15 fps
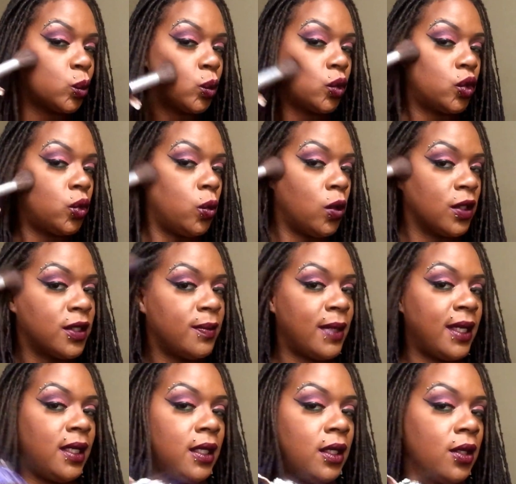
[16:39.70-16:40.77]
towards my
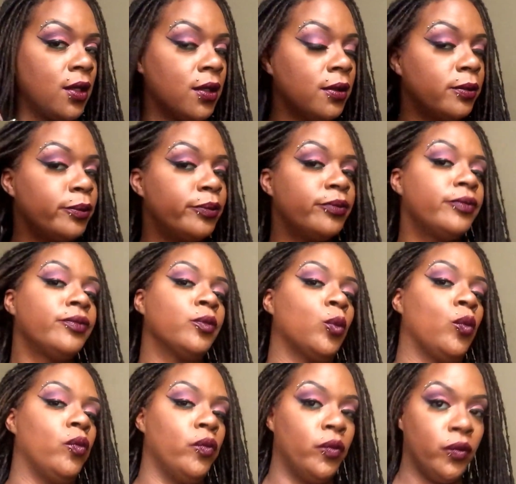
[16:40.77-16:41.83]
ear
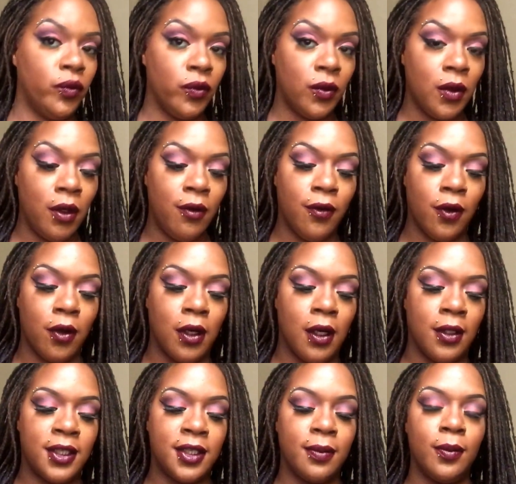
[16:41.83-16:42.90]
for a
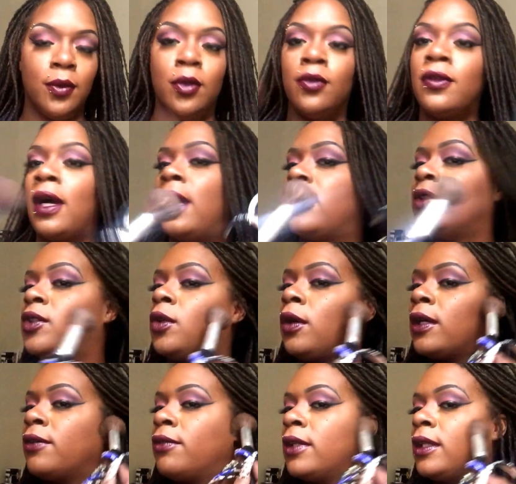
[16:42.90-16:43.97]
smooth contour. I
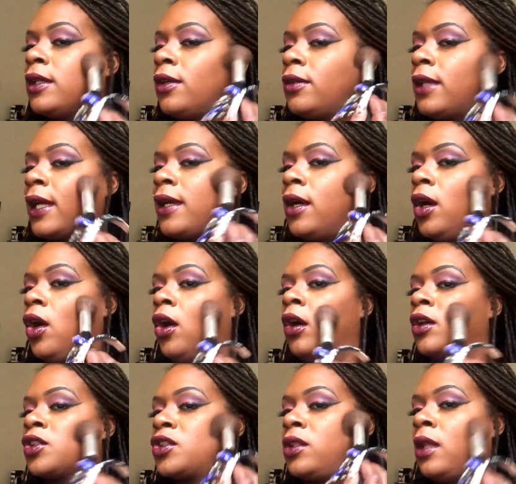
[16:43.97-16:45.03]
really don't like a
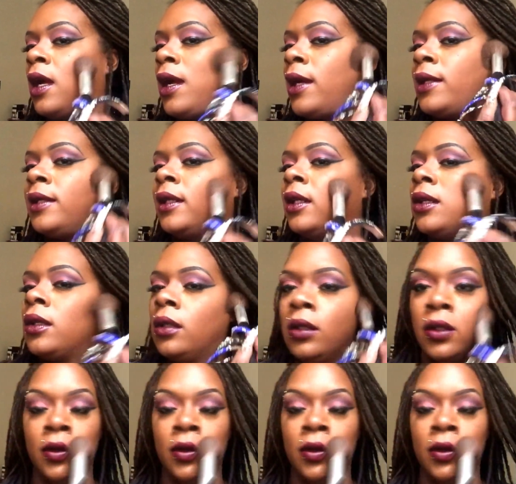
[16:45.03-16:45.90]
harsh line here.